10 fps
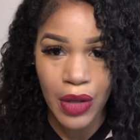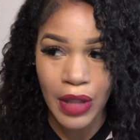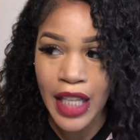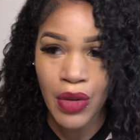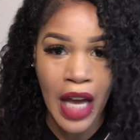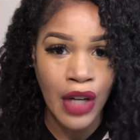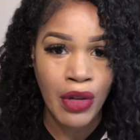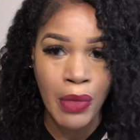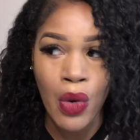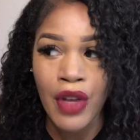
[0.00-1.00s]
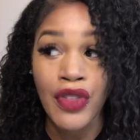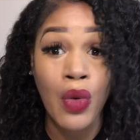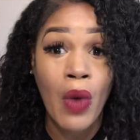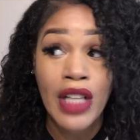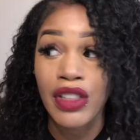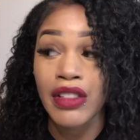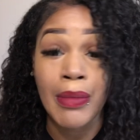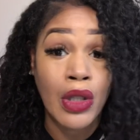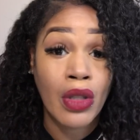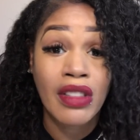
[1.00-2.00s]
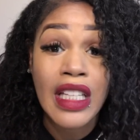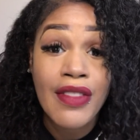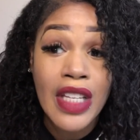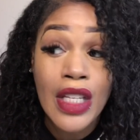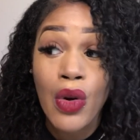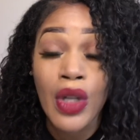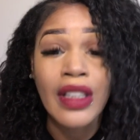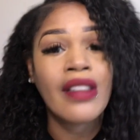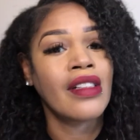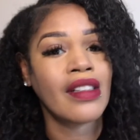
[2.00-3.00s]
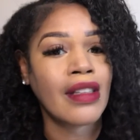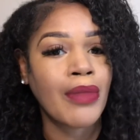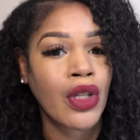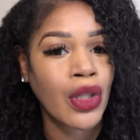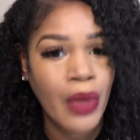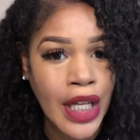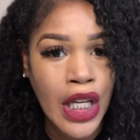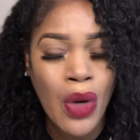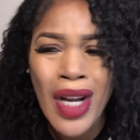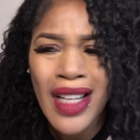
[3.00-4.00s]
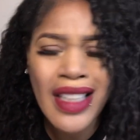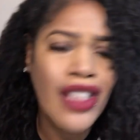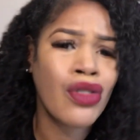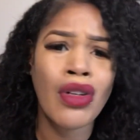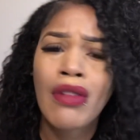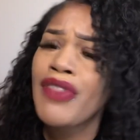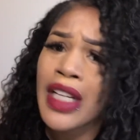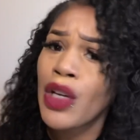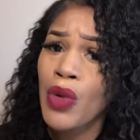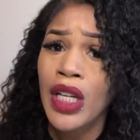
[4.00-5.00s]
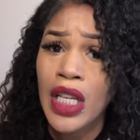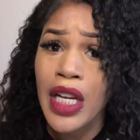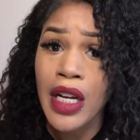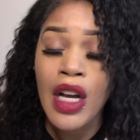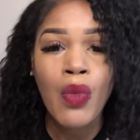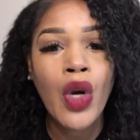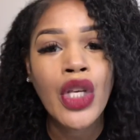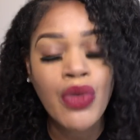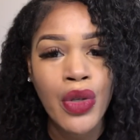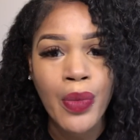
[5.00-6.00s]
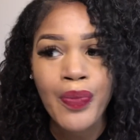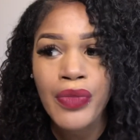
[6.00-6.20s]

Like, you got a remote. If you're watching something on TV or listening to something on the radio that you don't fucking want to hear, what do?